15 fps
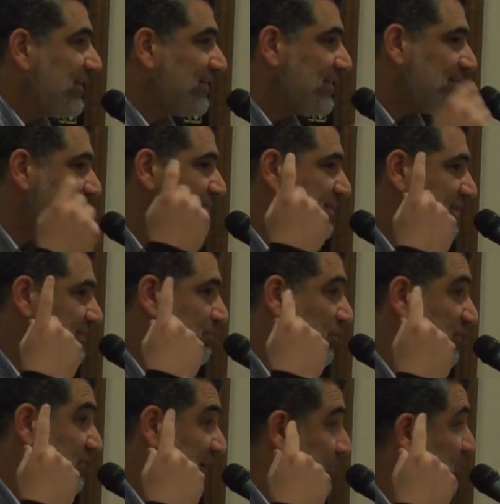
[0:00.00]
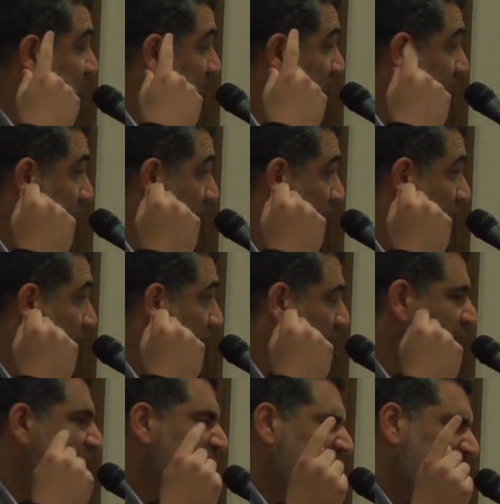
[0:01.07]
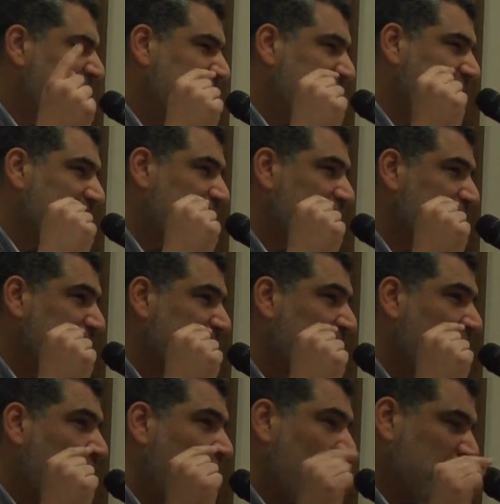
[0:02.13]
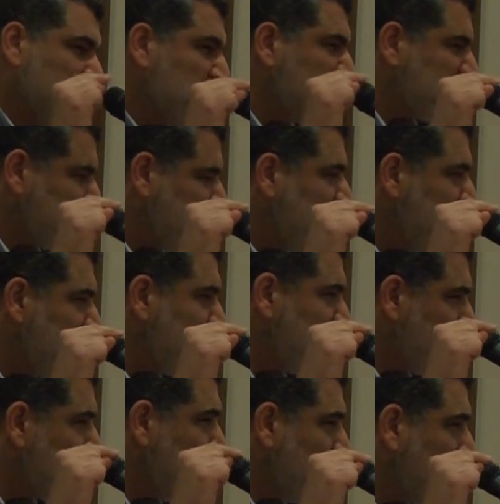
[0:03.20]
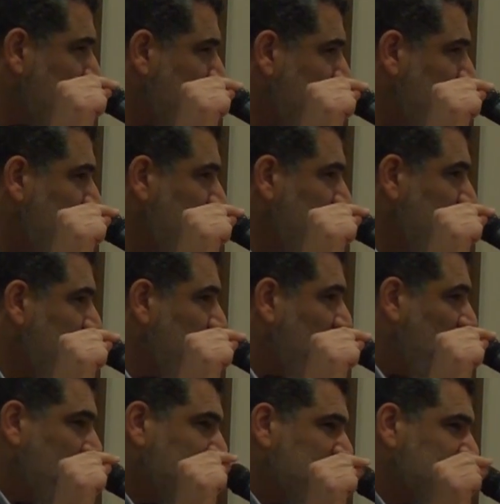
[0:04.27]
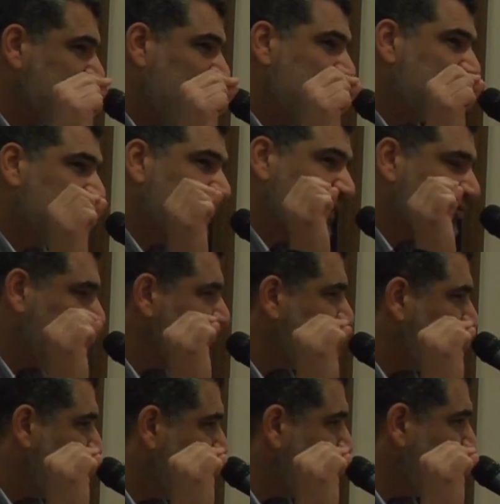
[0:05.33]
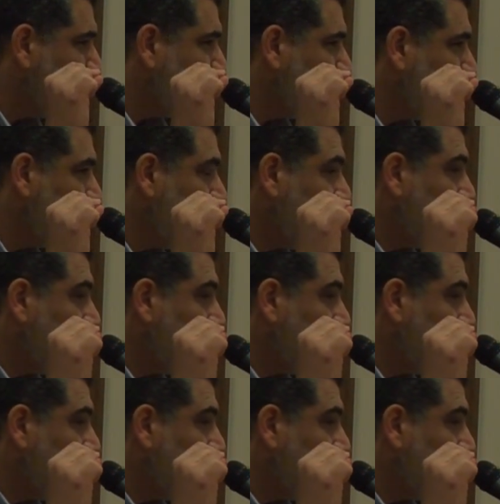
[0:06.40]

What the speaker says: This is his perception of America. And then he tells me, are you safe in America? How many times have they tried to kill you?